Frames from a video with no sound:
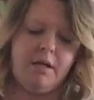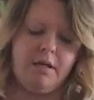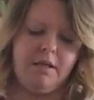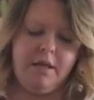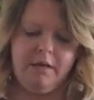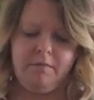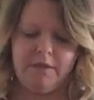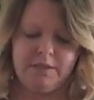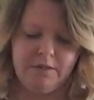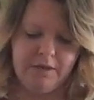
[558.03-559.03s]
And then
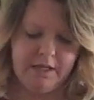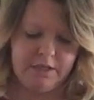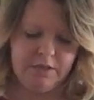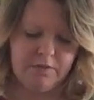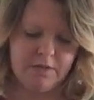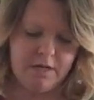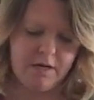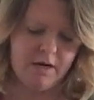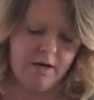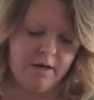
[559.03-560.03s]
once you get
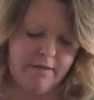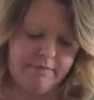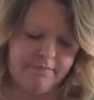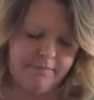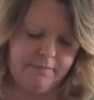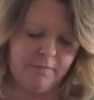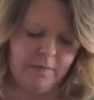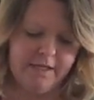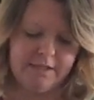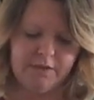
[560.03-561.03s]
your
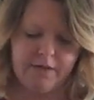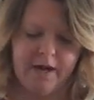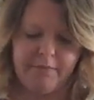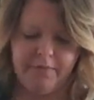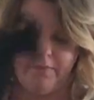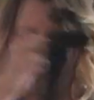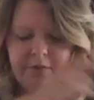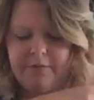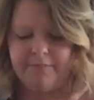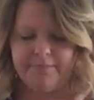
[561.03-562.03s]
waist strap
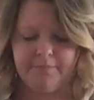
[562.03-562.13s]
through,